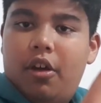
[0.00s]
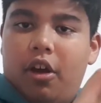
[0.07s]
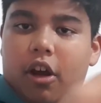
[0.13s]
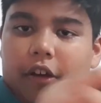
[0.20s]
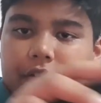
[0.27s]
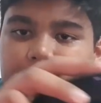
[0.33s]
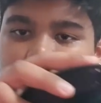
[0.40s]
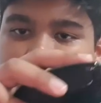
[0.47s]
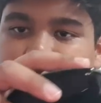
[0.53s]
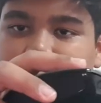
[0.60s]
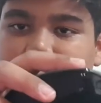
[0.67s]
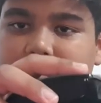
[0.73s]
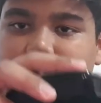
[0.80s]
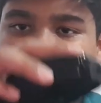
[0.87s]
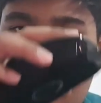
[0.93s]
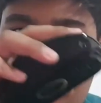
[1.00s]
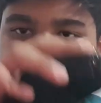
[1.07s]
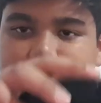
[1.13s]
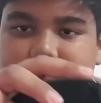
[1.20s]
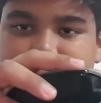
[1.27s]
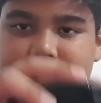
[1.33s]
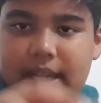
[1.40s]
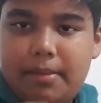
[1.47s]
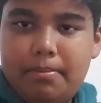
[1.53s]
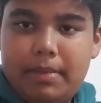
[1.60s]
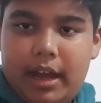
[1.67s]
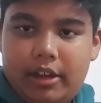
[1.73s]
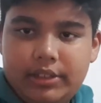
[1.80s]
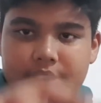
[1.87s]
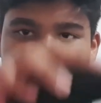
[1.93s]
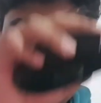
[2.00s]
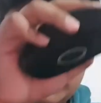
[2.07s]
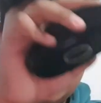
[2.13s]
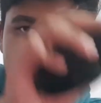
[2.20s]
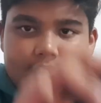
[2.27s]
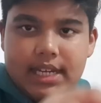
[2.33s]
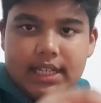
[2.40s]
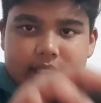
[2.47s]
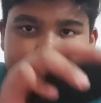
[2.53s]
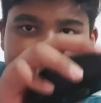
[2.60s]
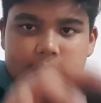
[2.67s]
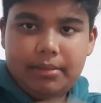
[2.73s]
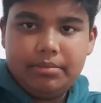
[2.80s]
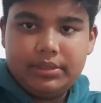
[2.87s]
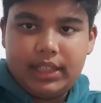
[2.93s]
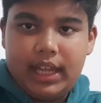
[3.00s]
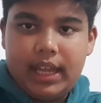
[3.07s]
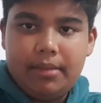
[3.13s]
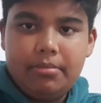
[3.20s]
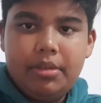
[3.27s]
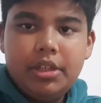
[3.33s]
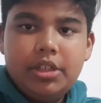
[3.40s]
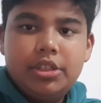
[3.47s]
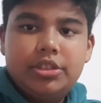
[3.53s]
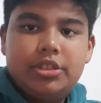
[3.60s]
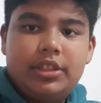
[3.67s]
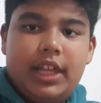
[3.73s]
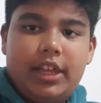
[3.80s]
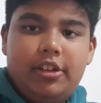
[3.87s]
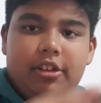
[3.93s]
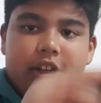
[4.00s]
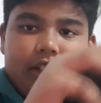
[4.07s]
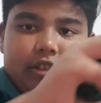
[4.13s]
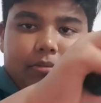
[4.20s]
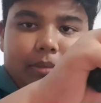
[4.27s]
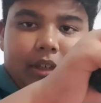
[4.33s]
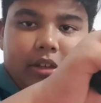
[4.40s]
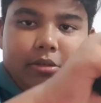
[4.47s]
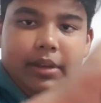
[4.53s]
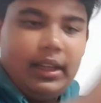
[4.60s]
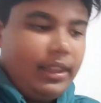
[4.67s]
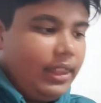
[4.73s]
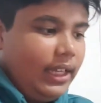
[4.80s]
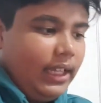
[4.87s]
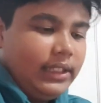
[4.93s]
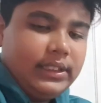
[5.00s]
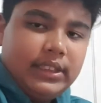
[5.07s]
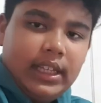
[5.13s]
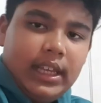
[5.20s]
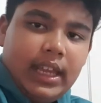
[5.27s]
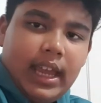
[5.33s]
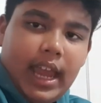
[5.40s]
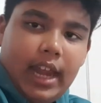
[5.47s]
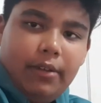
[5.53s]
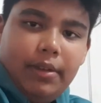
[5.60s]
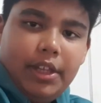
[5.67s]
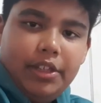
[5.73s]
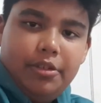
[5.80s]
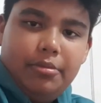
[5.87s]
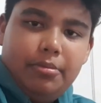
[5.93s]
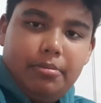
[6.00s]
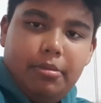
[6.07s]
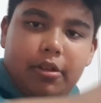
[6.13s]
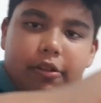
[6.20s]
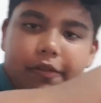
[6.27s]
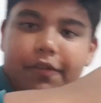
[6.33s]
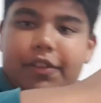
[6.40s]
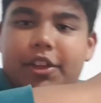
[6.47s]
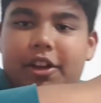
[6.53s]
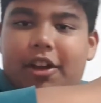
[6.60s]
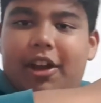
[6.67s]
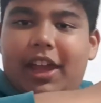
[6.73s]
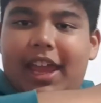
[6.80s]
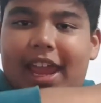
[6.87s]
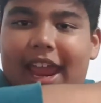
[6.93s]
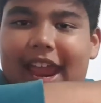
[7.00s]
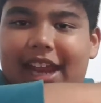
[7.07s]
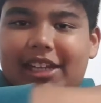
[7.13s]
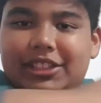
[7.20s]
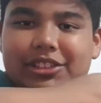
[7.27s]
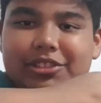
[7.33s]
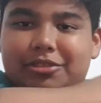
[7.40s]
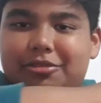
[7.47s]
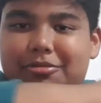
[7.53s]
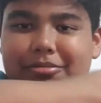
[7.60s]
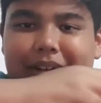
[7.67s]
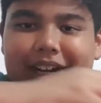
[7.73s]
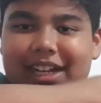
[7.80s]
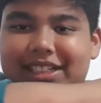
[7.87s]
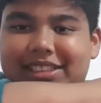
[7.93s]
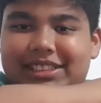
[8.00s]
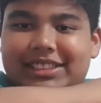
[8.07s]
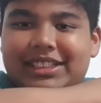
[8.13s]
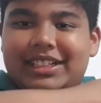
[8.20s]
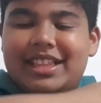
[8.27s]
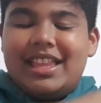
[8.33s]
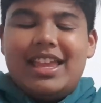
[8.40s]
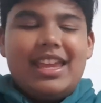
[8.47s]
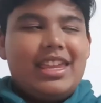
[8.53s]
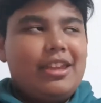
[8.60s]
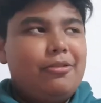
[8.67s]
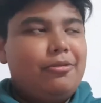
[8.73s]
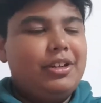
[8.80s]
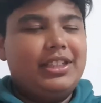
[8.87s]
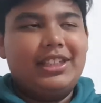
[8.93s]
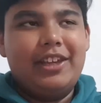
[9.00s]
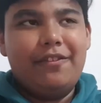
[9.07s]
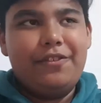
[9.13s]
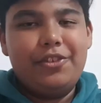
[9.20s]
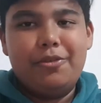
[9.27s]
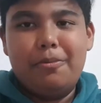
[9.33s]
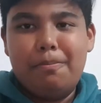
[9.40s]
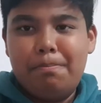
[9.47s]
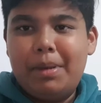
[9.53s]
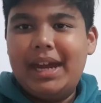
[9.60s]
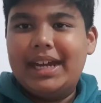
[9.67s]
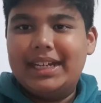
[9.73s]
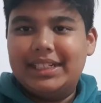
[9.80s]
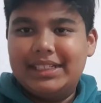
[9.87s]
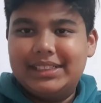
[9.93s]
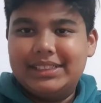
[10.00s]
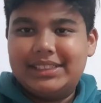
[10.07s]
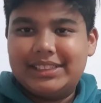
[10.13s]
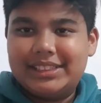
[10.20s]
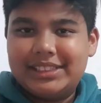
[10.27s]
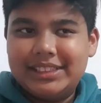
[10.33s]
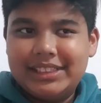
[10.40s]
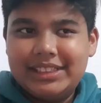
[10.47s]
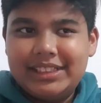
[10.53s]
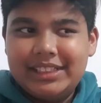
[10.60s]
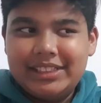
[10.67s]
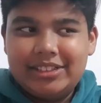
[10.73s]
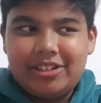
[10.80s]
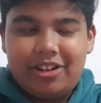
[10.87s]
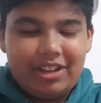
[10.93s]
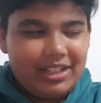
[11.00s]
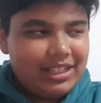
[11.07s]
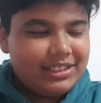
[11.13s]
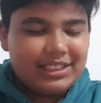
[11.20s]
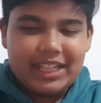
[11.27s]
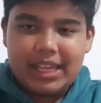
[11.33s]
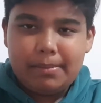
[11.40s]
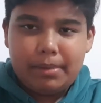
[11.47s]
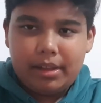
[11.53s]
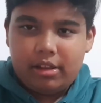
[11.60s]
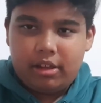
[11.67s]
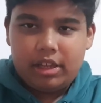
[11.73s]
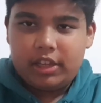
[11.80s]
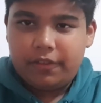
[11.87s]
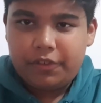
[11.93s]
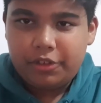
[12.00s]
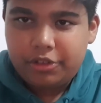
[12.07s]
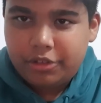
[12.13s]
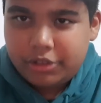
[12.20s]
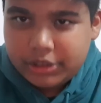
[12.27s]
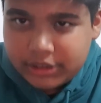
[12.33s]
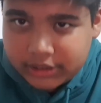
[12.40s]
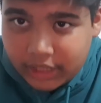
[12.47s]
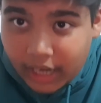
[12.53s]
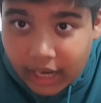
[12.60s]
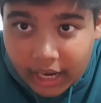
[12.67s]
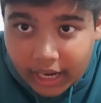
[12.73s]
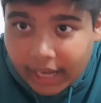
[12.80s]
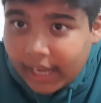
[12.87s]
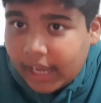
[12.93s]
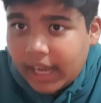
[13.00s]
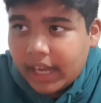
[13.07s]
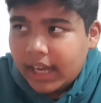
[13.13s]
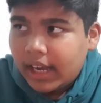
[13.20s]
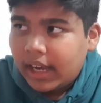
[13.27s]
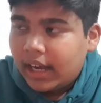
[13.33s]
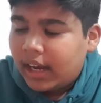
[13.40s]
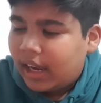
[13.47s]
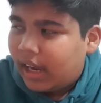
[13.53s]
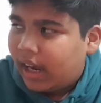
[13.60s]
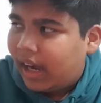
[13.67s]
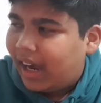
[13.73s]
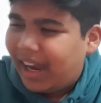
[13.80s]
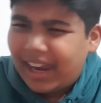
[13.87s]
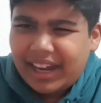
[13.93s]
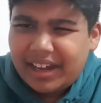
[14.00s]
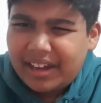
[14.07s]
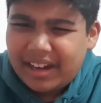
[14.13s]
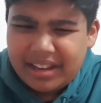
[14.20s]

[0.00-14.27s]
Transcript: of your finger on the same mouse in the same time so that you don't need to be doing this and when you move your hand too much it would give you burns on the table or if you use hot hot